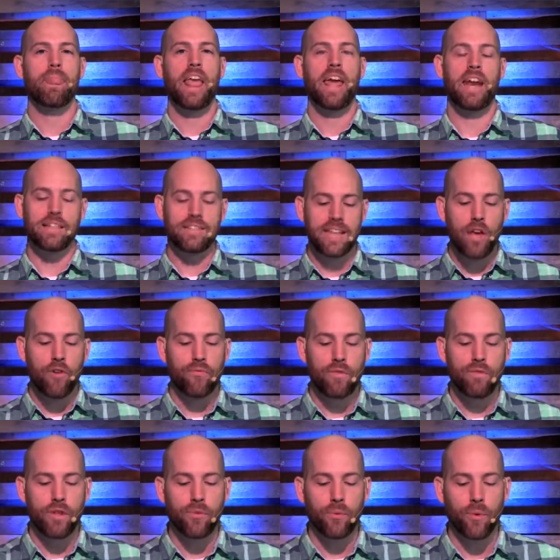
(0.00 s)
In Isaiah
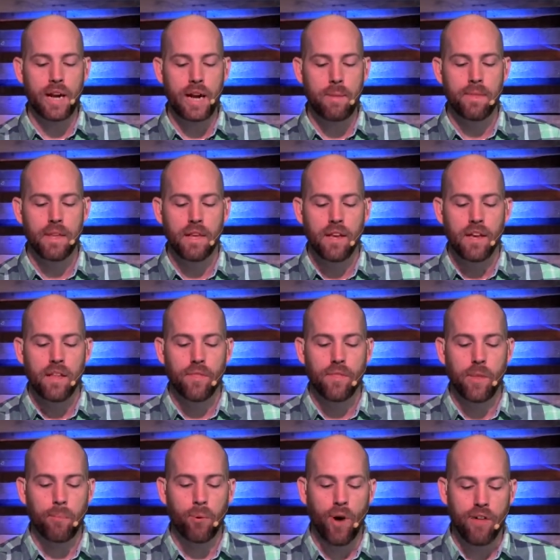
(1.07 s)
53,
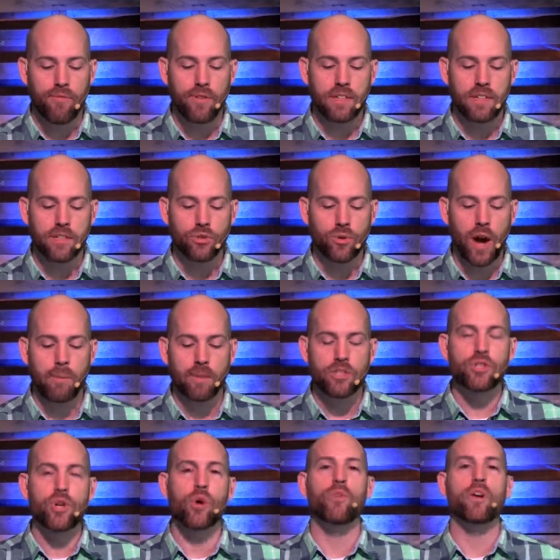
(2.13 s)
the prophet described a
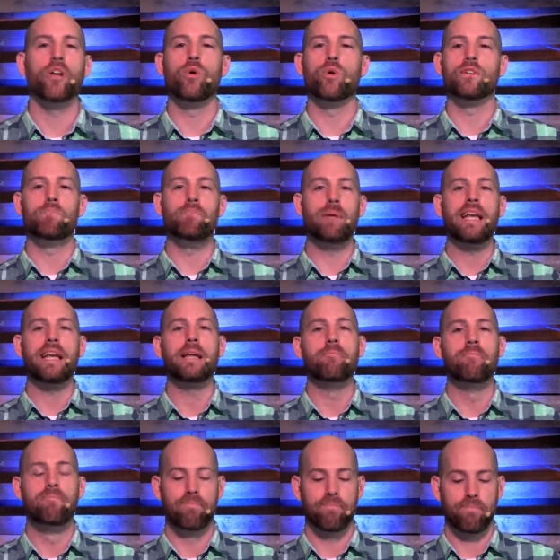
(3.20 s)
servant who was beaten.
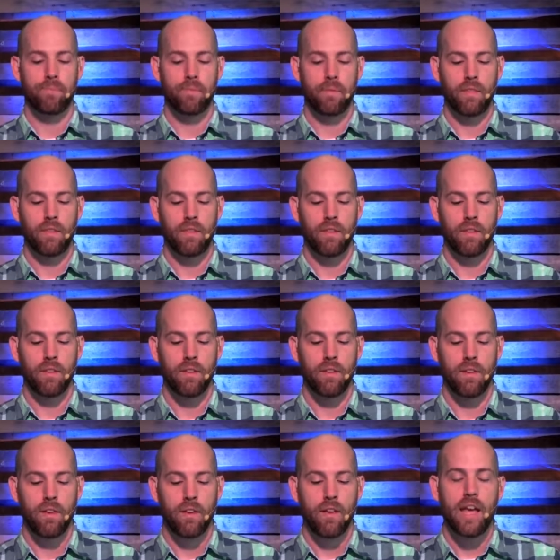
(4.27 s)

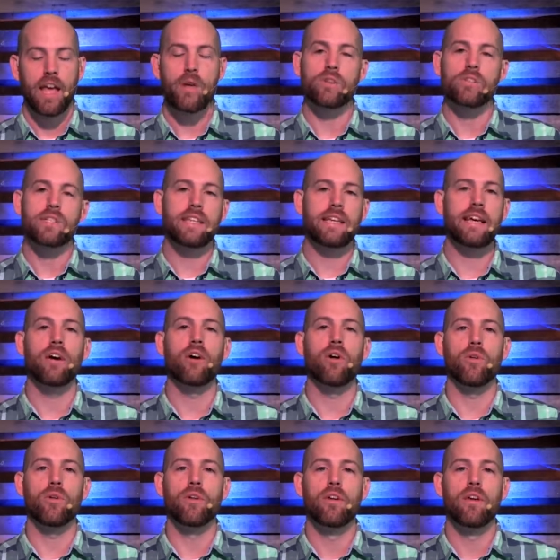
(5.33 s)
He was
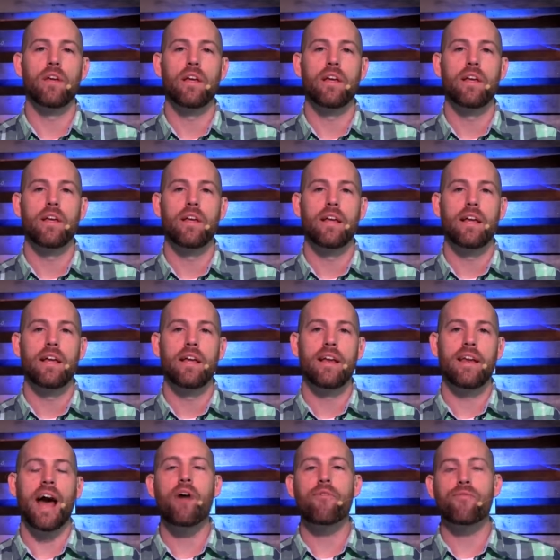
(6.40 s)
killed,
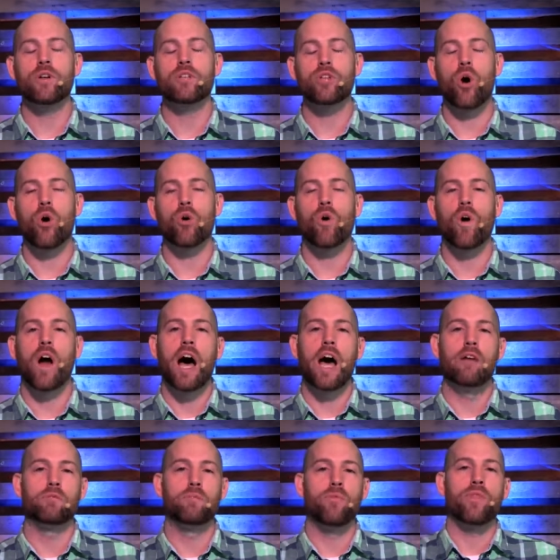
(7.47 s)
not for his own
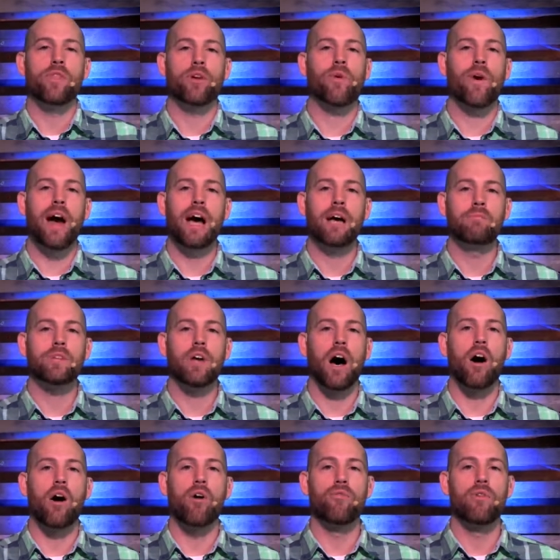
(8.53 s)
crimes, but for the crimes
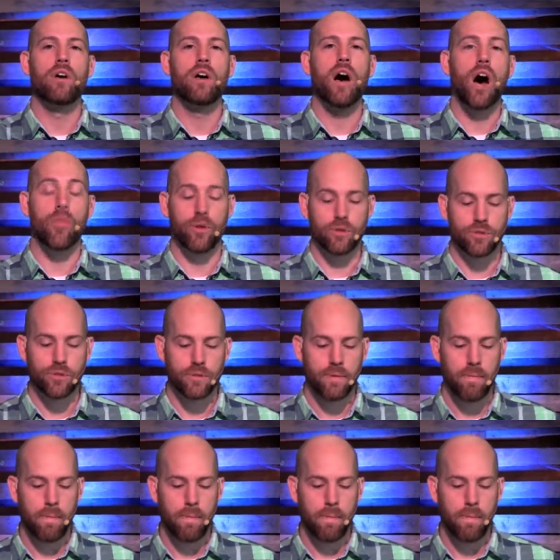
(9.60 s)
of others.